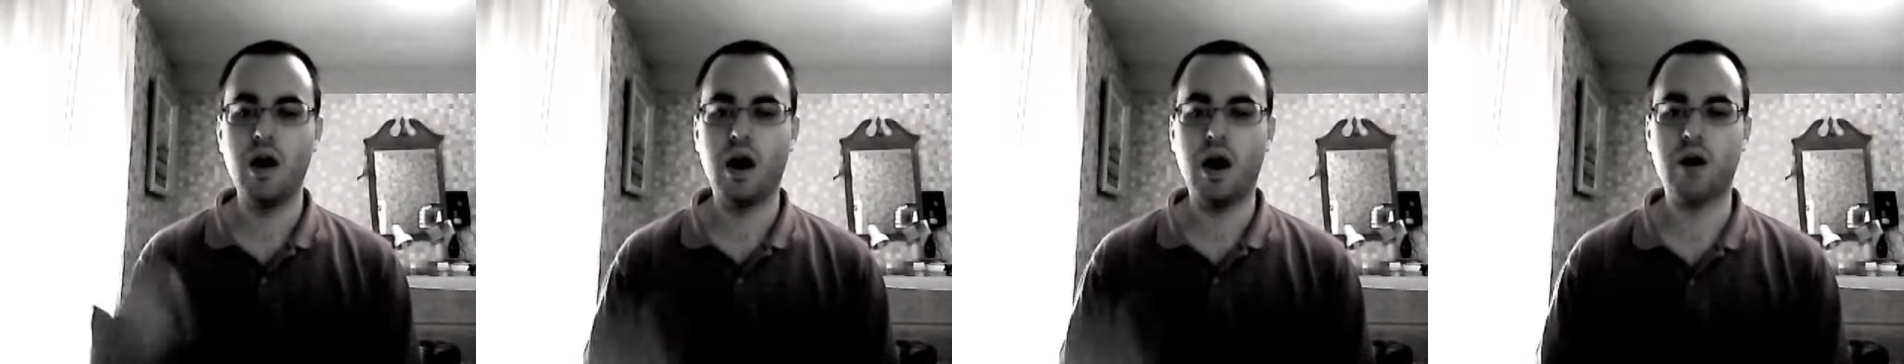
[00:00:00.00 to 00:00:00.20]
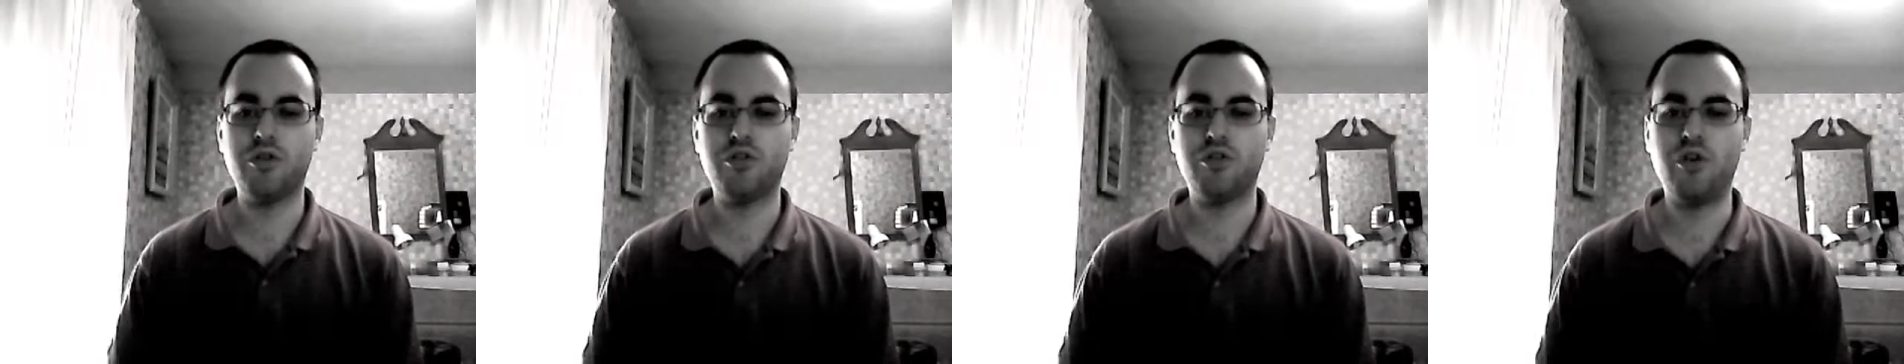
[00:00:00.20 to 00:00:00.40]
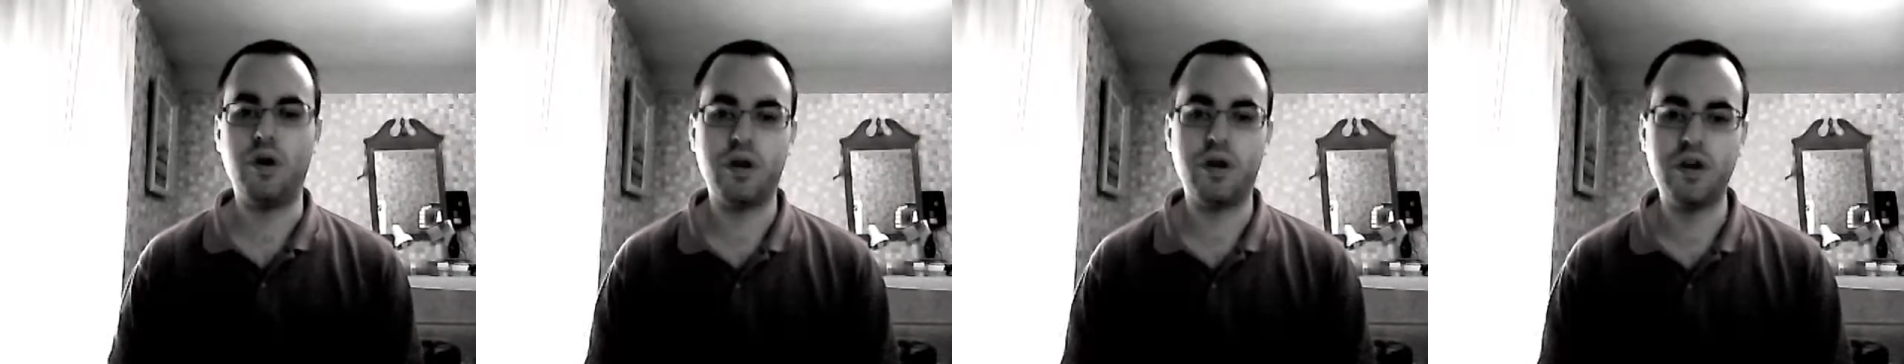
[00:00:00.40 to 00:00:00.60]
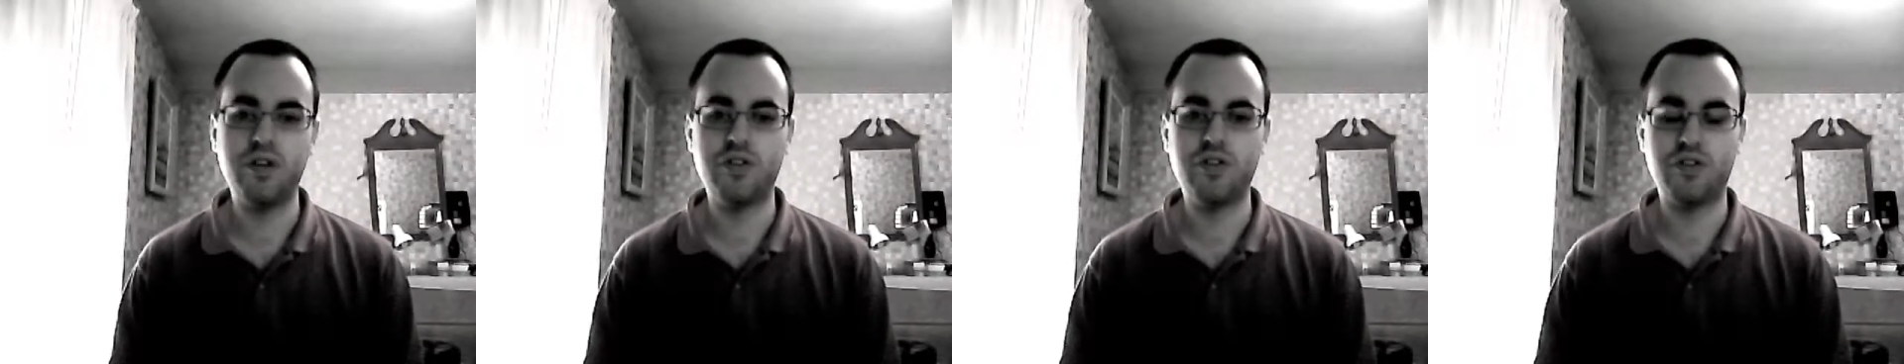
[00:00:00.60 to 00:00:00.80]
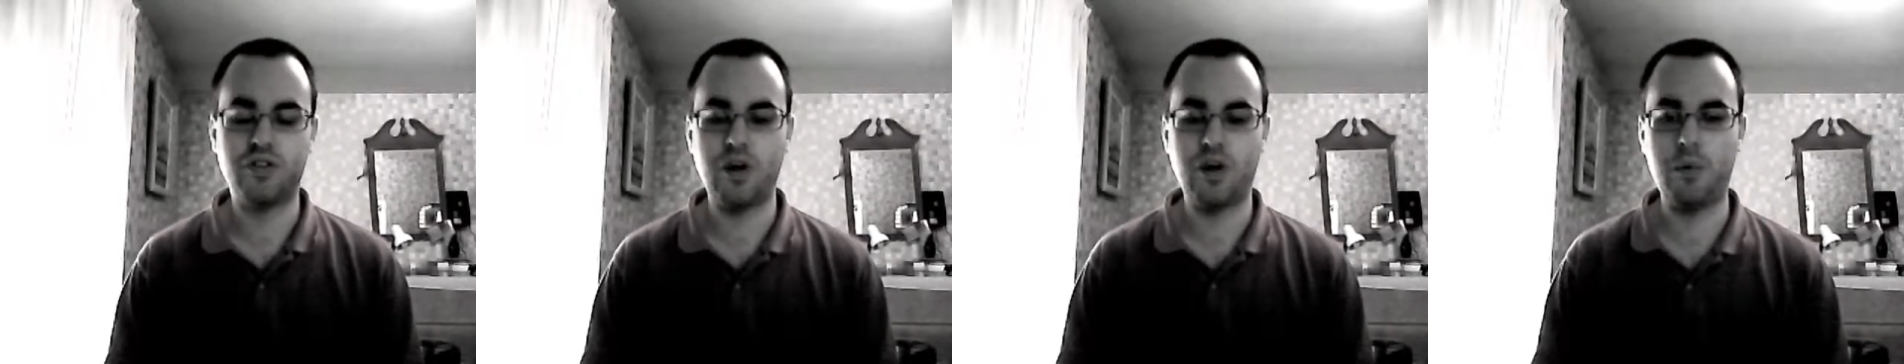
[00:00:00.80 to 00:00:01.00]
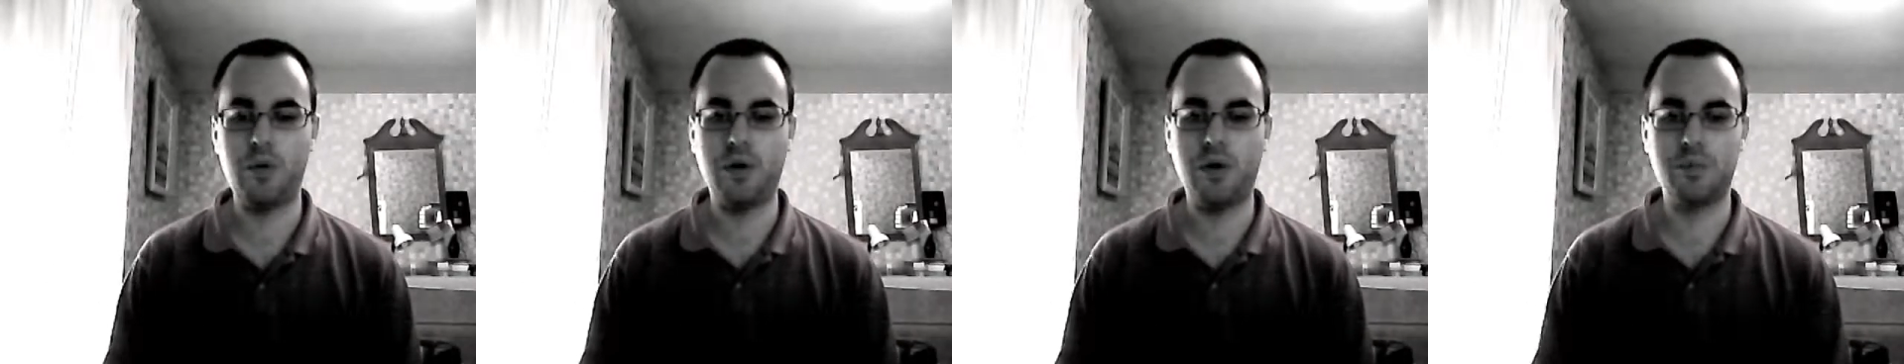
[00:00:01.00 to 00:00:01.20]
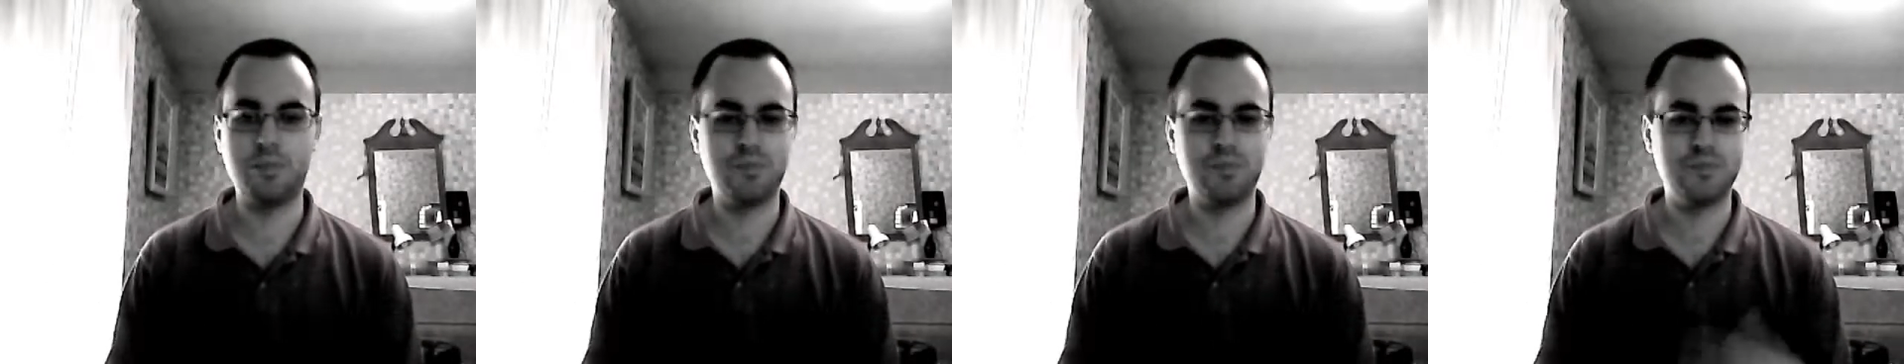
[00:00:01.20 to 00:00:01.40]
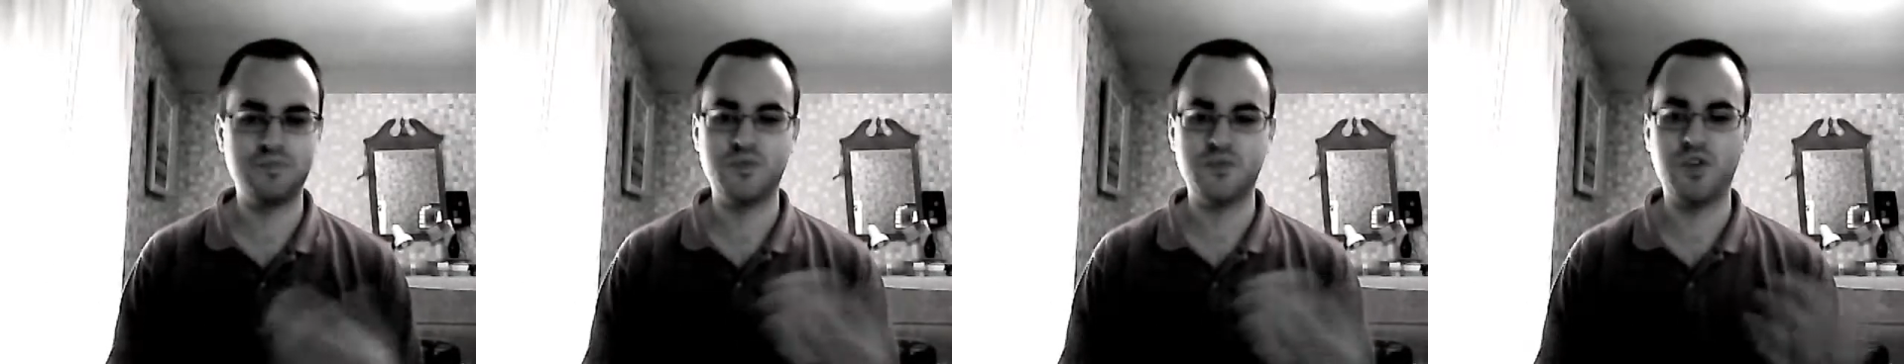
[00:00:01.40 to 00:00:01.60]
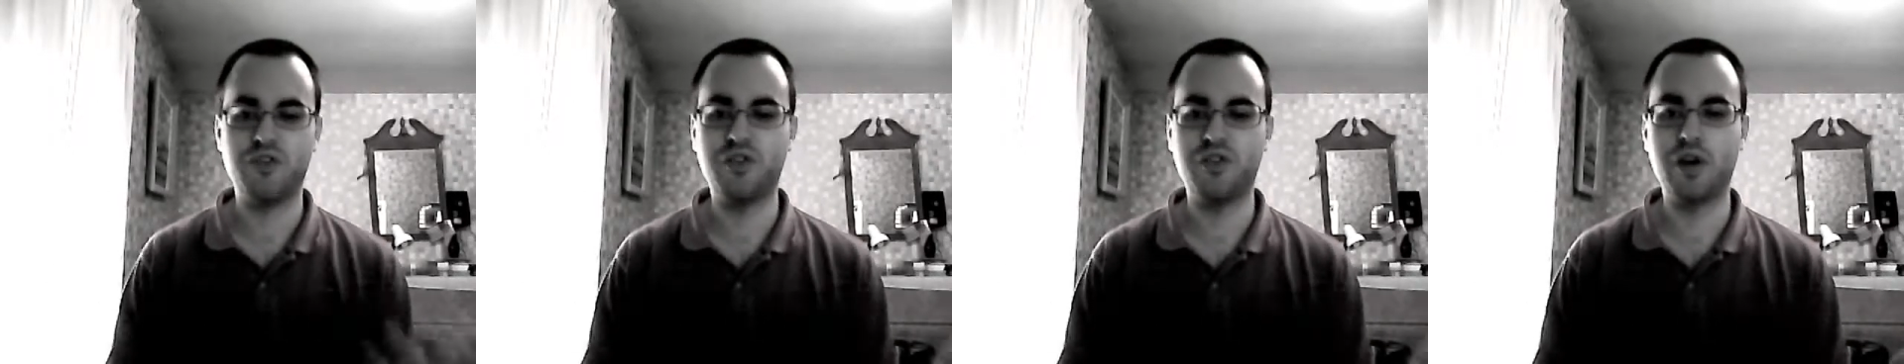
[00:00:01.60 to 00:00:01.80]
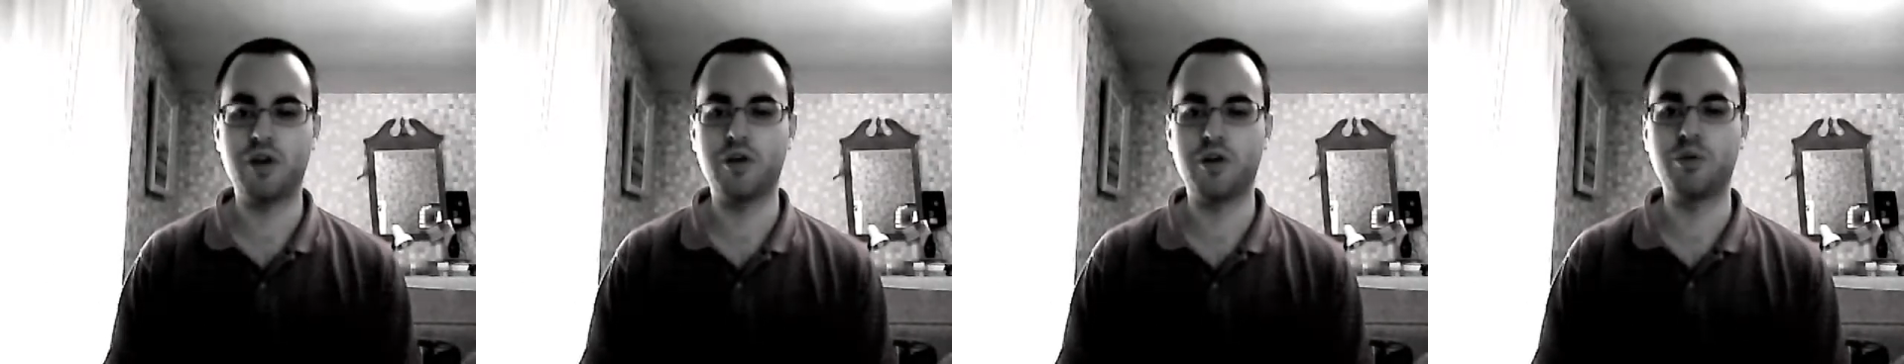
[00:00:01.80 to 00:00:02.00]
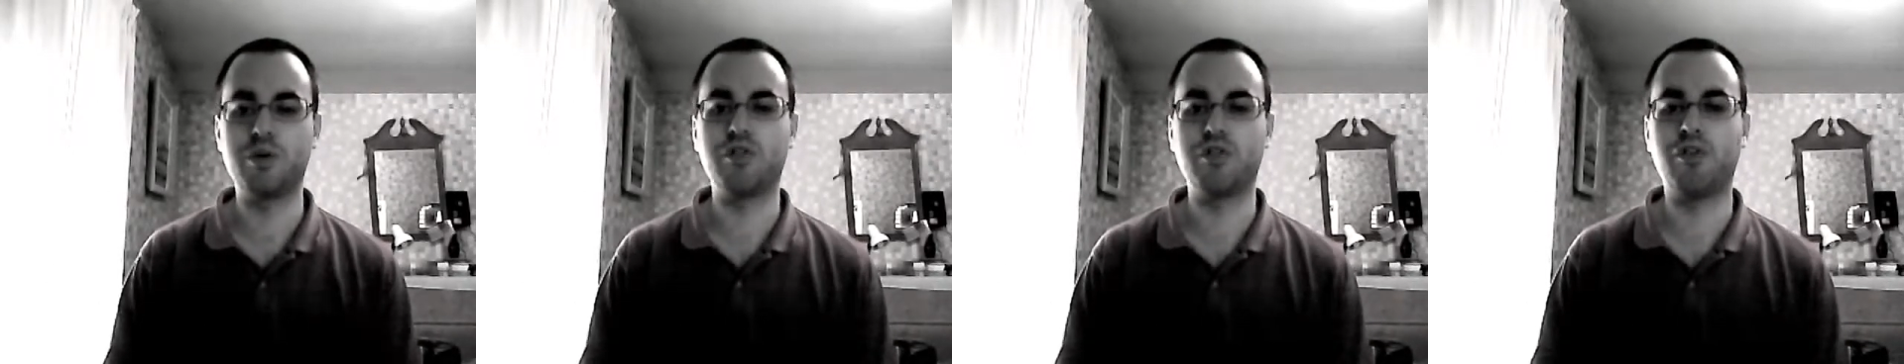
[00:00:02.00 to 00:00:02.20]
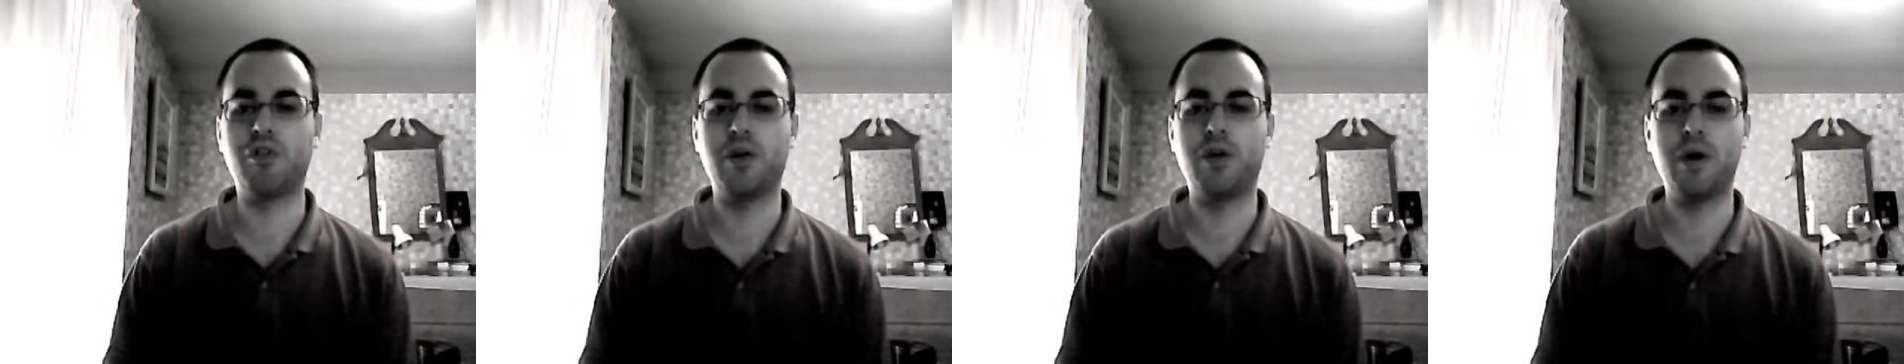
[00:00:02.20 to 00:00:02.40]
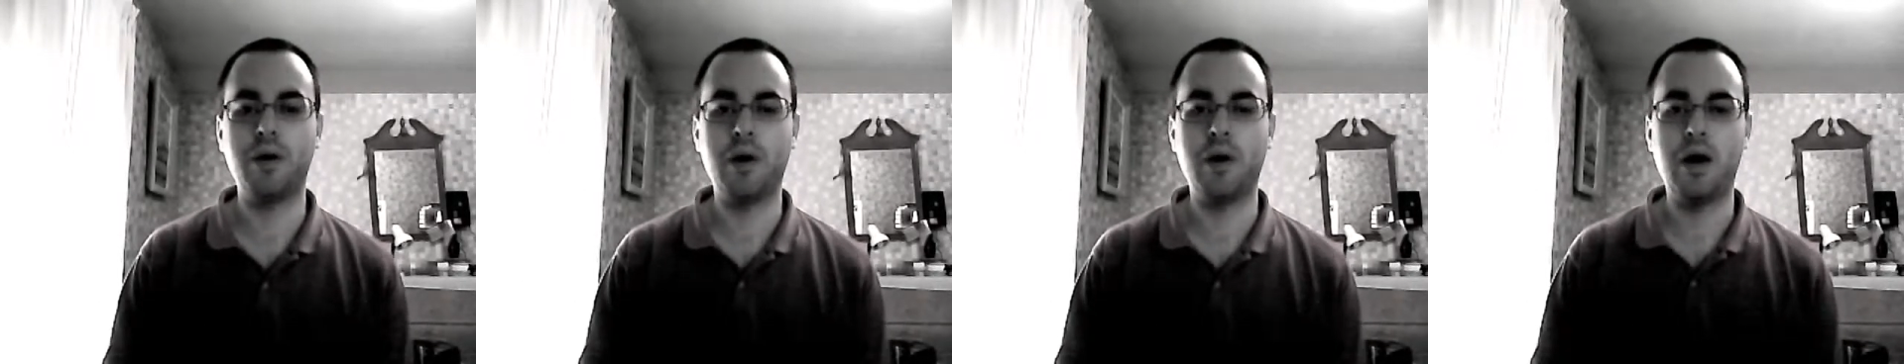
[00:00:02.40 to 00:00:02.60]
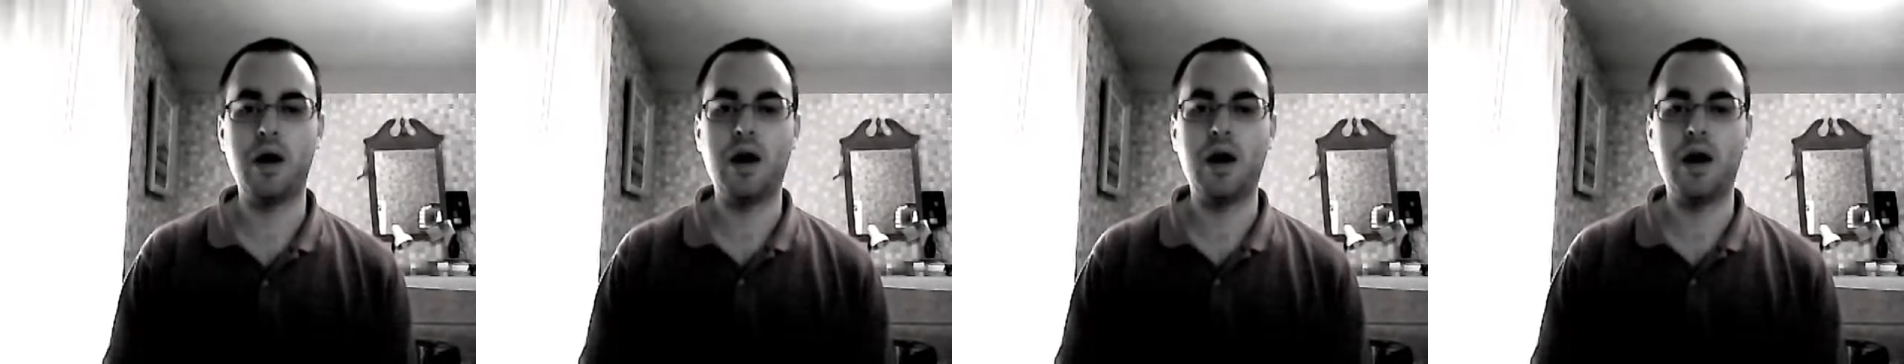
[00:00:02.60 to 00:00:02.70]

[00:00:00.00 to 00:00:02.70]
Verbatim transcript: I was talking to someone fairly recently,